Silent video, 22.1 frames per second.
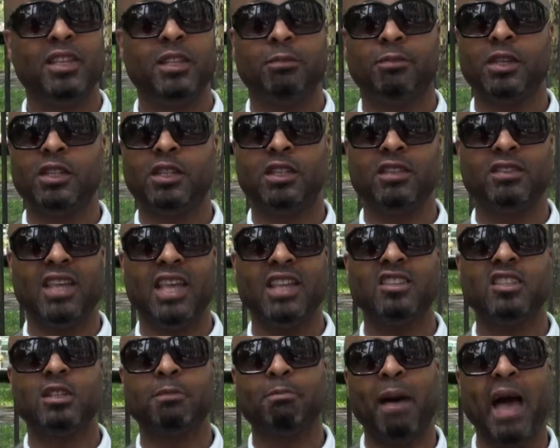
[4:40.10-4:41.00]
This is
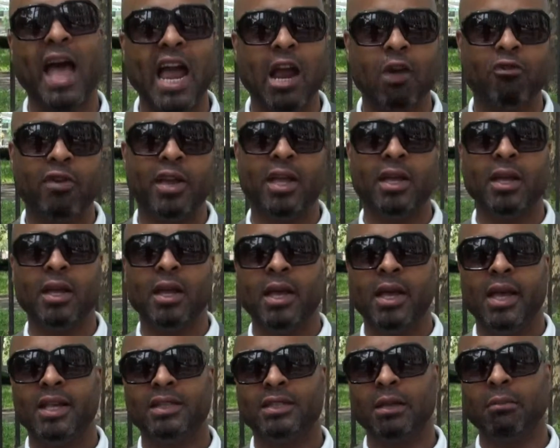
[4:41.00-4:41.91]
inspiring,
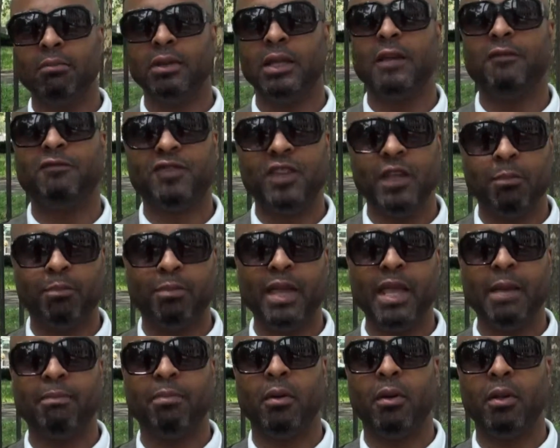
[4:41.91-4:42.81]
it's uplifting
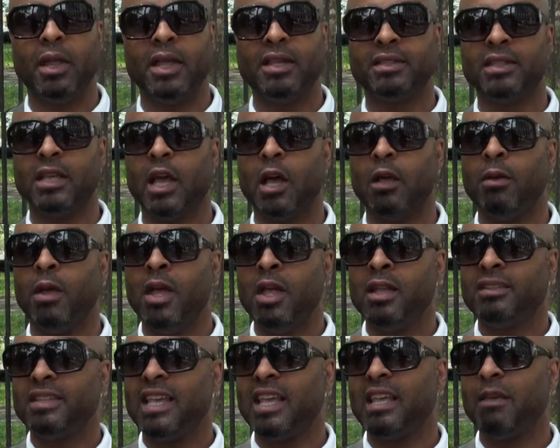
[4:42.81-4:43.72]
people, it's
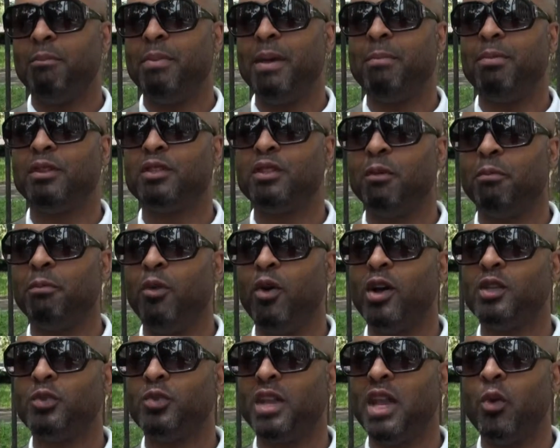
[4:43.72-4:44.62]
taking people to
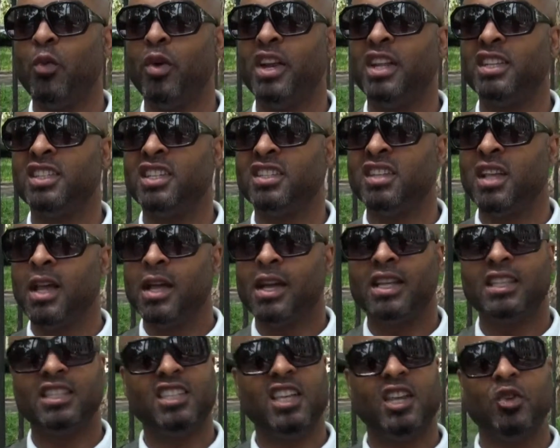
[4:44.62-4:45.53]
points where they want to just
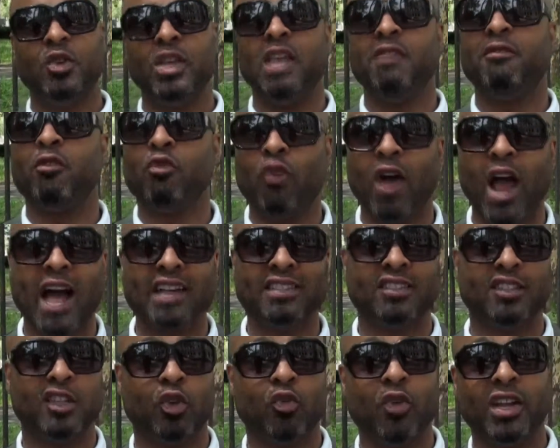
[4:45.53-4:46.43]
continue even
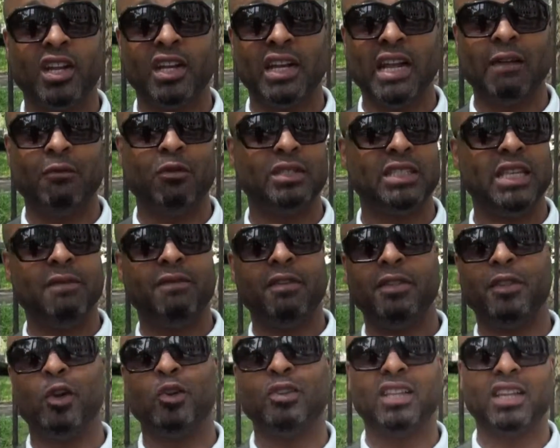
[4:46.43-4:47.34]
rising to greater levels,
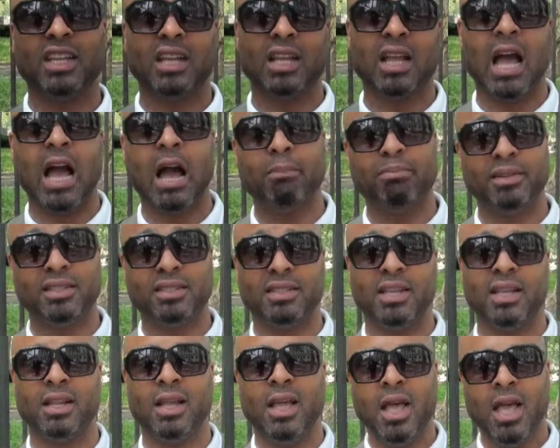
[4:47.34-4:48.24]
even though they've accomplished
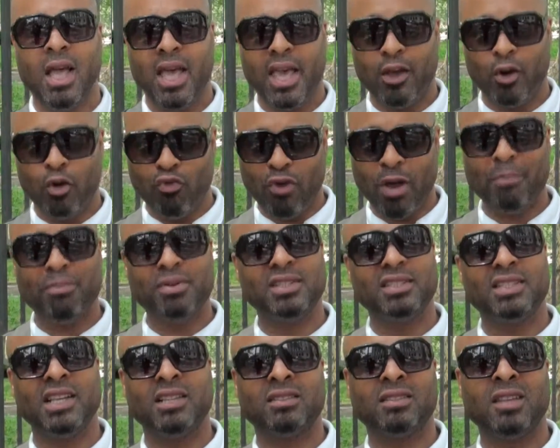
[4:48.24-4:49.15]
it. It
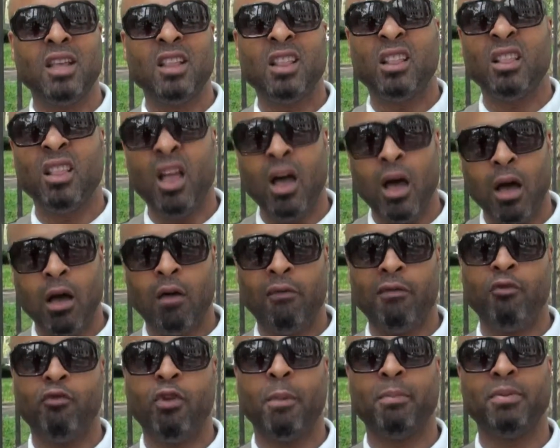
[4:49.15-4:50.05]
represents
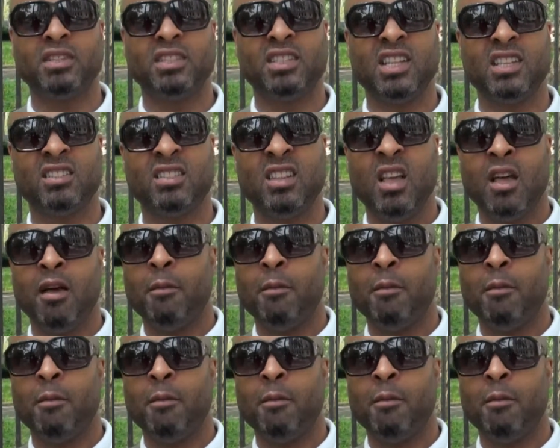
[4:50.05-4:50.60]
love, it represents